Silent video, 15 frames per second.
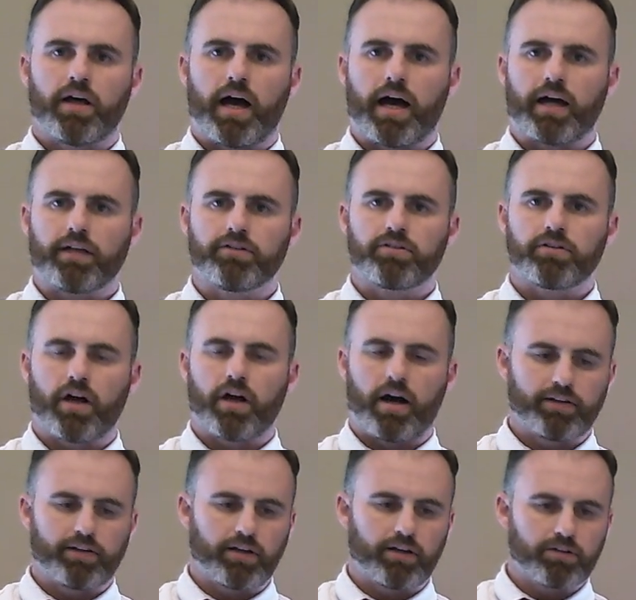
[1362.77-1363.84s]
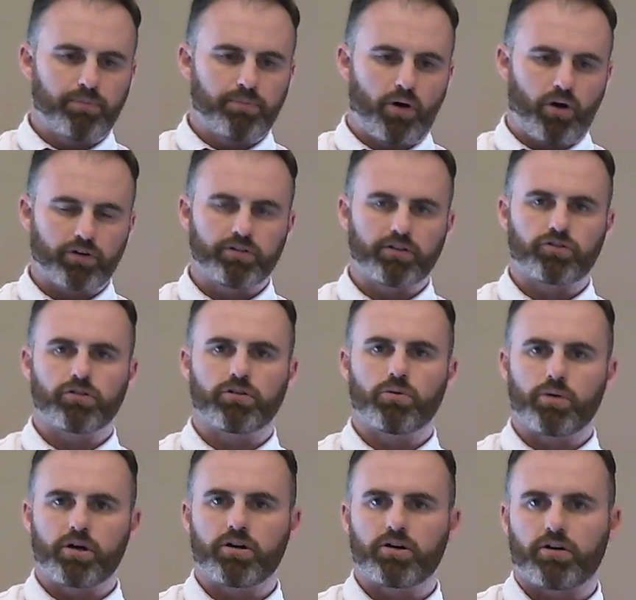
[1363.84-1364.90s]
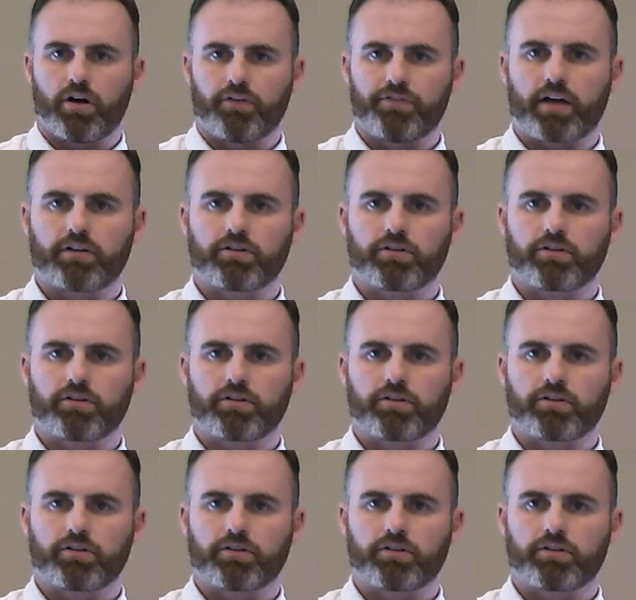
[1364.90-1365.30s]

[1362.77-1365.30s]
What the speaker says: And I think it's important that you're aware of that,